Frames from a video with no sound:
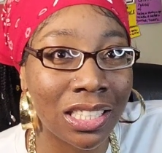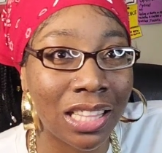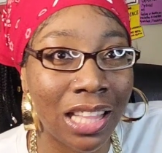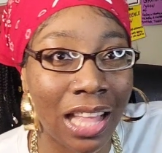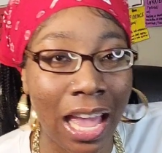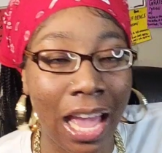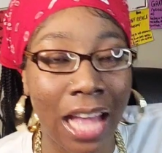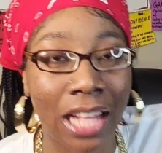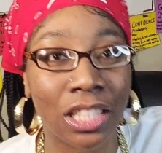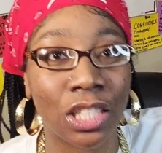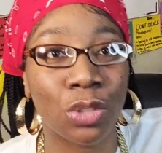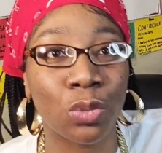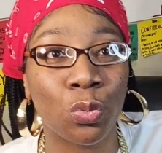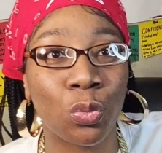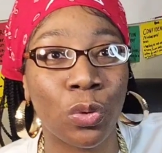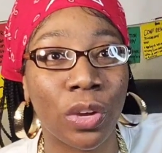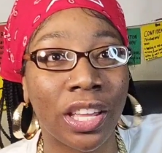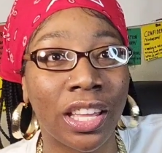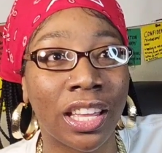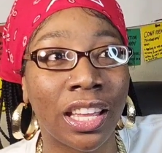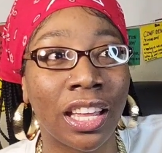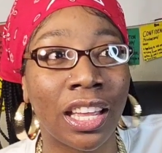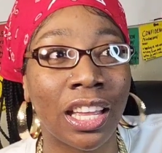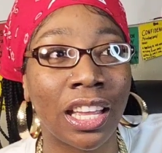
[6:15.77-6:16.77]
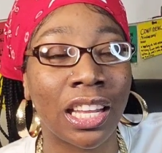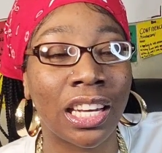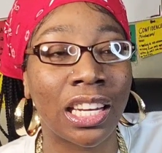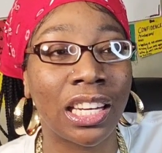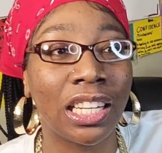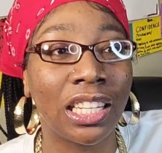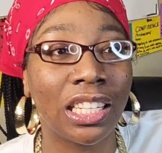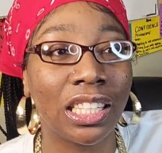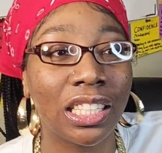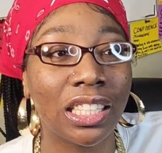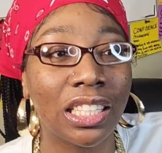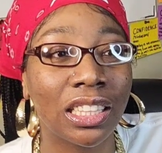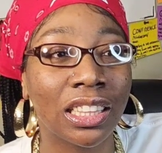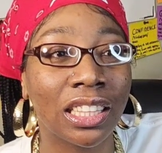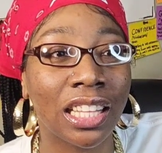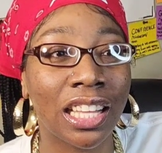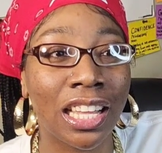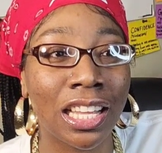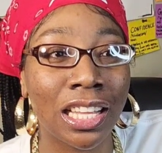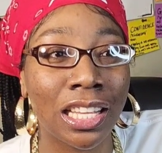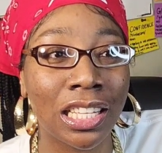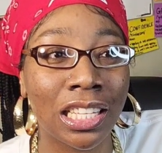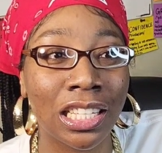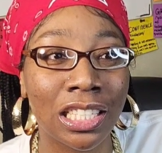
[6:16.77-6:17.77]
that's when
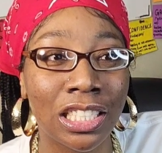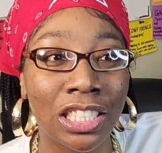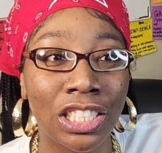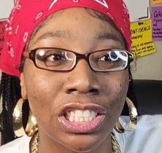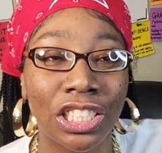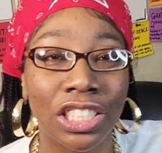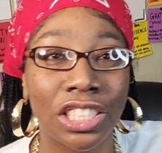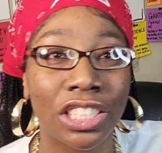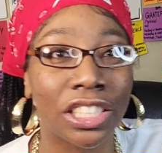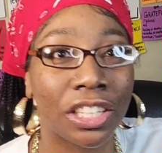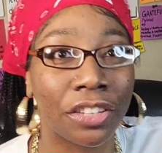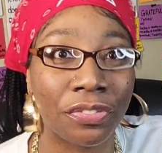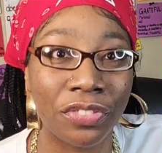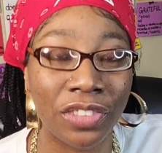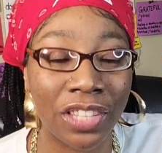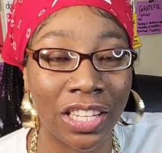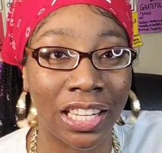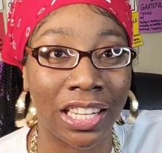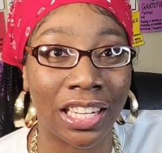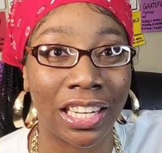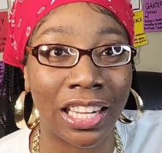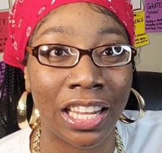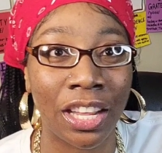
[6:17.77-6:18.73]
things shifted.